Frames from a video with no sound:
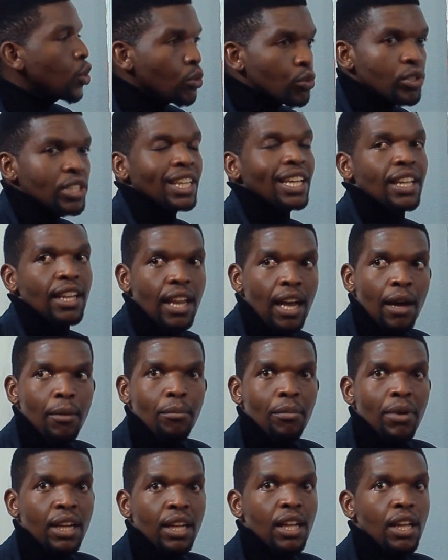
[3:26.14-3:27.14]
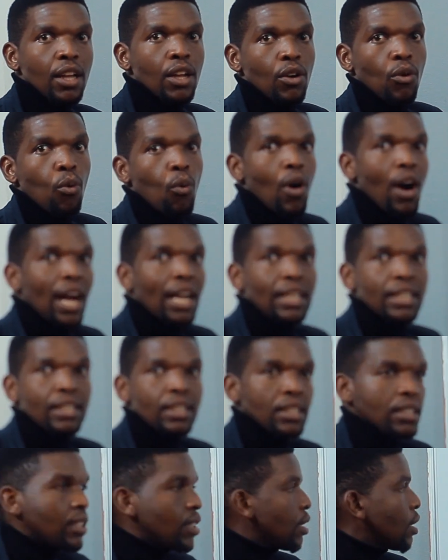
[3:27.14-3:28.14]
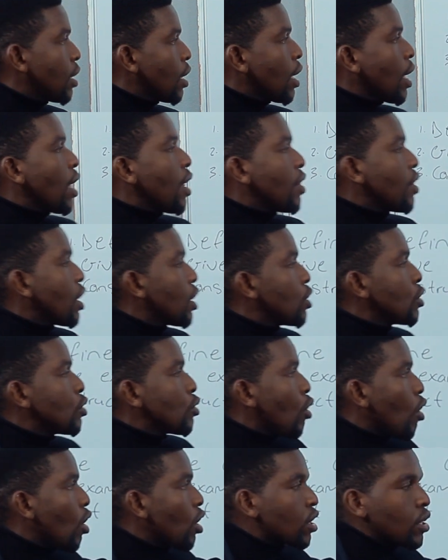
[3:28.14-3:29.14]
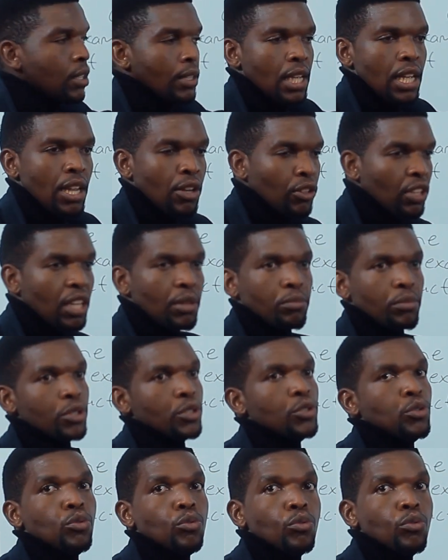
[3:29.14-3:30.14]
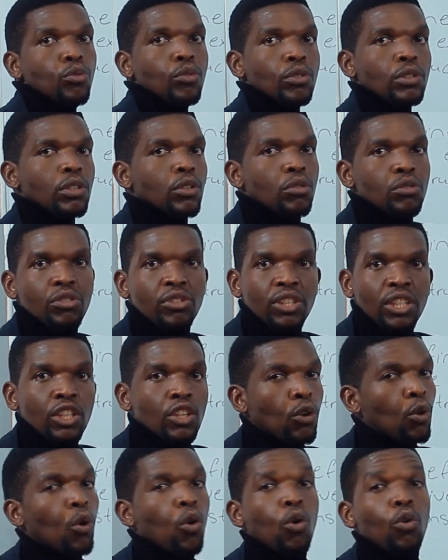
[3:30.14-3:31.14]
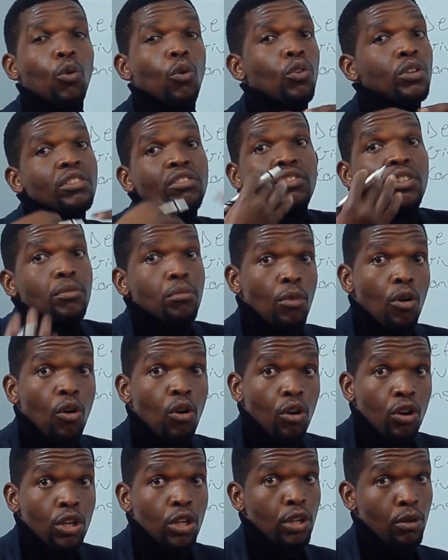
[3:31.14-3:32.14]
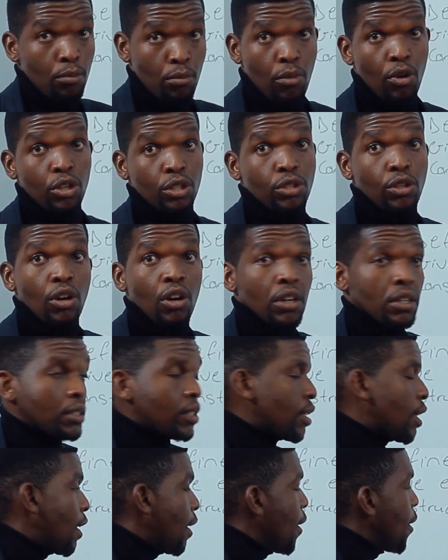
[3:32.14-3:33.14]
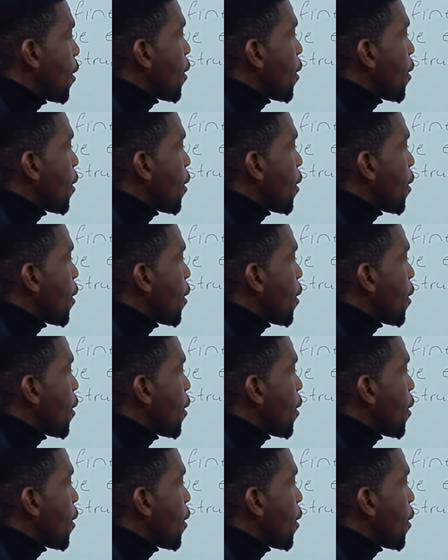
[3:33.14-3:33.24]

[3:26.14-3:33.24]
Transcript: using a number, one, and then dogs can be two or three or even more dogs.